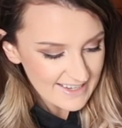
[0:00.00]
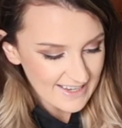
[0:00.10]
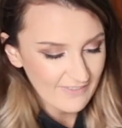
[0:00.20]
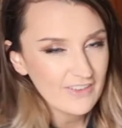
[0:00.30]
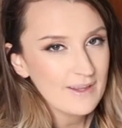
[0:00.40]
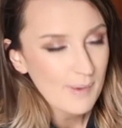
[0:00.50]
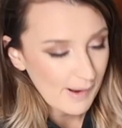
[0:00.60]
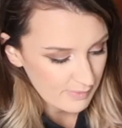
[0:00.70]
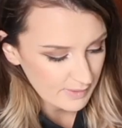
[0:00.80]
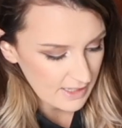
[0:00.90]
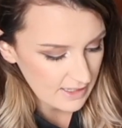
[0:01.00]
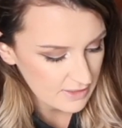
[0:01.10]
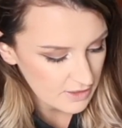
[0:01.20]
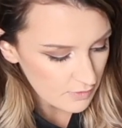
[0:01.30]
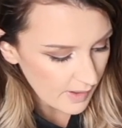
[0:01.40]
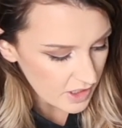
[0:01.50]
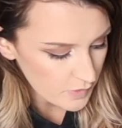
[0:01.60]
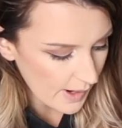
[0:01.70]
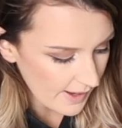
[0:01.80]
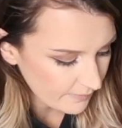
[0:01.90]
definitely probably too
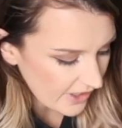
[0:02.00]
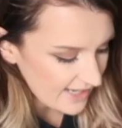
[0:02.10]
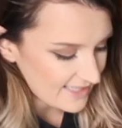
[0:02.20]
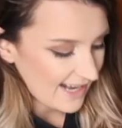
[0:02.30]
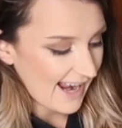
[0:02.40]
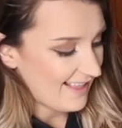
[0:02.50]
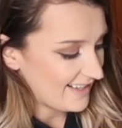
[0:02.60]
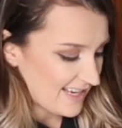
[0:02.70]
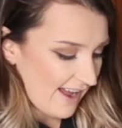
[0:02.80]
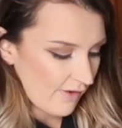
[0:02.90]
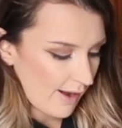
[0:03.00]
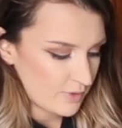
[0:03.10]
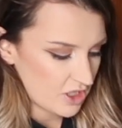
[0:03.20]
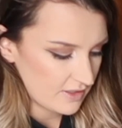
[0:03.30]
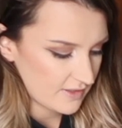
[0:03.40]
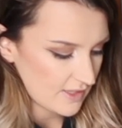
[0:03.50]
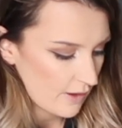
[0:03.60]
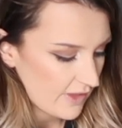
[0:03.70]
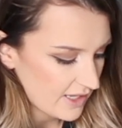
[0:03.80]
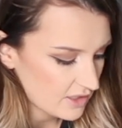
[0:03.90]
much, but like I said, I like to have options.
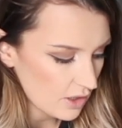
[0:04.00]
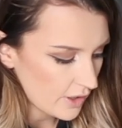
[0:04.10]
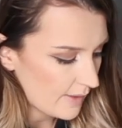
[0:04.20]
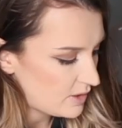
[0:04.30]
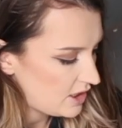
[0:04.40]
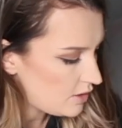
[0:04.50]
So that's totally up to